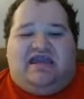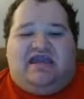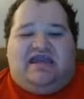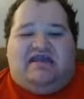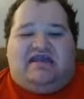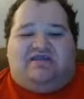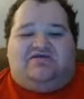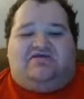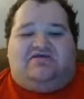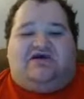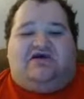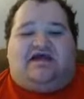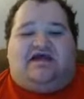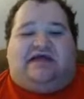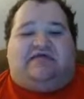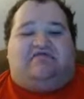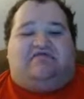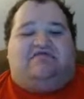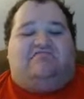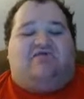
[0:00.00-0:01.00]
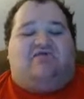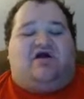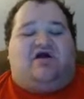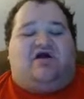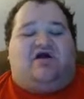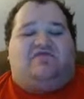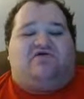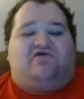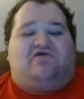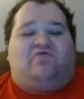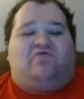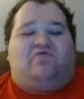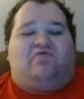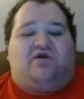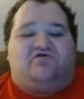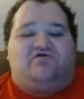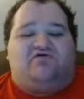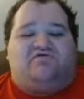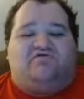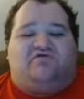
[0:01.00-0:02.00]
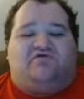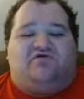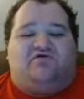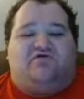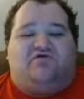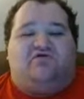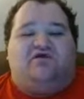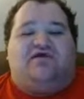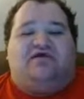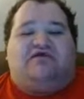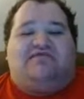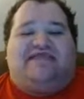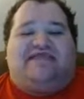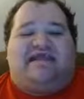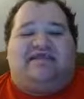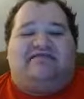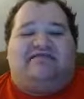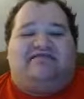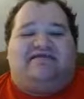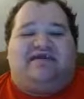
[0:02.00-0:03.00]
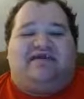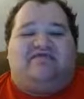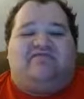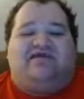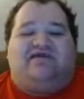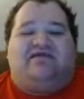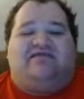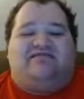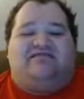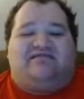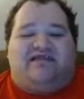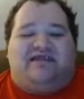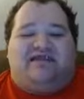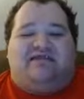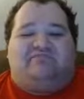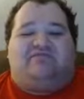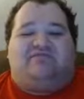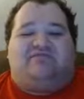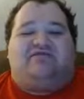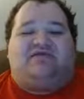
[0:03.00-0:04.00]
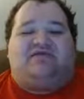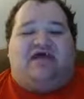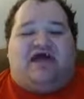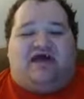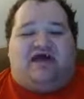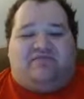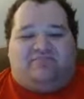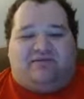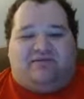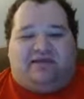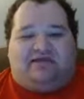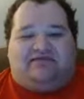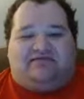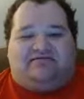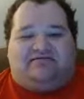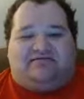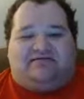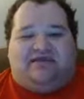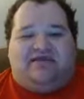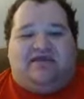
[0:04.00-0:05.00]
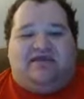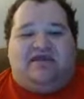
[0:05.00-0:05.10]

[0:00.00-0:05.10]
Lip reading: and I'll have some other wonderful Thanksgiving themed topics.